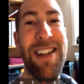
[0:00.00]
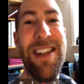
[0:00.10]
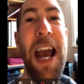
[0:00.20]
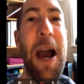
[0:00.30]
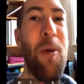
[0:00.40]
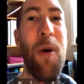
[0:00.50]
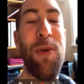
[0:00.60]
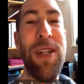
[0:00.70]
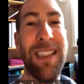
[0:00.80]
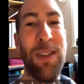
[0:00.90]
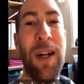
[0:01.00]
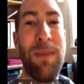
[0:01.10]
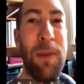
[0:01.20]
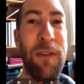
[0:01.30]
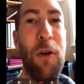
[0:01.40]
Yeah, well, we just talked
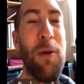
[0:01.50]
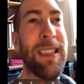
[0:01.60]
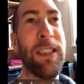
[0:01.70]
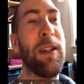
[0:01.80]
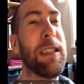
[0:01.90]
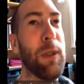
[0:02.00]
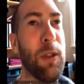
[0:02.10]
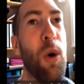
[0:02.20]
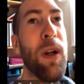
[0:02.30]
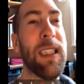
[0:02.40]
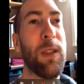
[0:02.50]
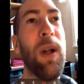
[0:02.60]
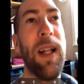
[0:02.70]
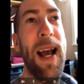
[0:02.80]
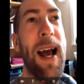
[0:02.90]
about before we started this recording as
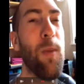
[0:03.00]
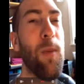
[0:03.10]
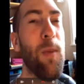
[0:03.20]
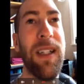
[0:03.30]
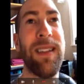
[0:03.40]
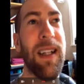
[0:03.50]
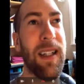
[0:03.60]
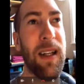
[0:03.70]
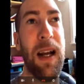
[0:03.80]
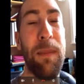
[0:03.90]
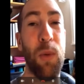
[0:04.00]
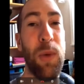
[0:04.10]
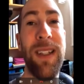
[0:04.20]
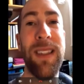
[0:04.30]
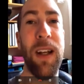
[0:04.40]
well. I had one just like a couple
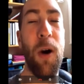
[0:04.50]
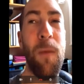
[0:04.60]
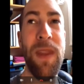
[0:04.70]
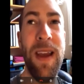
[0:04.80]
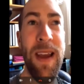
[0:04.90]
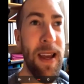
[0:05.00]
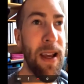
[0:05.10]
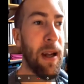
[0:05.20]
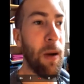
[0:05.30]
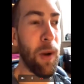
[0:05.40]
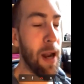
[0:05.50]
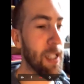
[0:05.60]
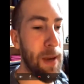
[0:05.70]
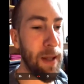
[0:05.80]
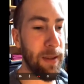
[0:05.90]
of weeks ago when
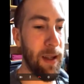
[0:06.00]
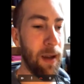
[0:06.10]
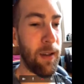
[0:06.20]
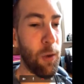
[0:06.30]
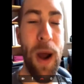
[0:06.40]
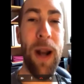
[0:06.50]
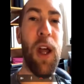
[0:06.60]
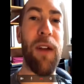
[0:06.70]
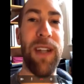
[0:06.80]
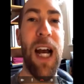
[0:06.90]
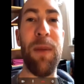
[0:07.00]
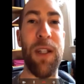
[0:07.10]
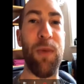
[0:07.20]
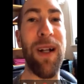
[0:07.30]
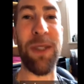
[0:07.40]
I spent quite a lot of time
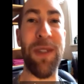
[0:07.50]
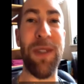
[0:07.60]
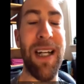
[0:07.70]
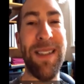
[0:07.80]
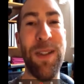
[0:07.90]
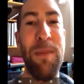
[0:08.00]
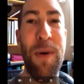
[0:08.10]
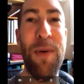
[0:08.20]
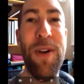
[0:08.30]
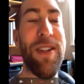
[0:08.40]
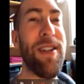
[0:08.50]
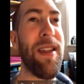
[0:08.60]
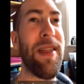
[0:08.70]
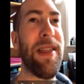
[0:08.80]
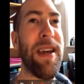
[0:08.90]
as well doing custom
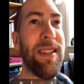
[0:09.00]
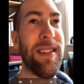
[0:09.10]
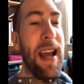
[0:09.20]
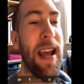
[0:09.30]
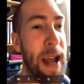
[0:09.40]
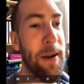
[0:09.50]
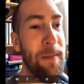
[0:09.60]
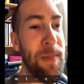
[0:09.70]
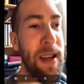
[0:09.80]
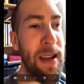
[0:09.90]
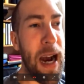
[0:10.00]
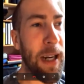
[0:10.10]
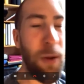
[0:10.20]
bonuses and things. And I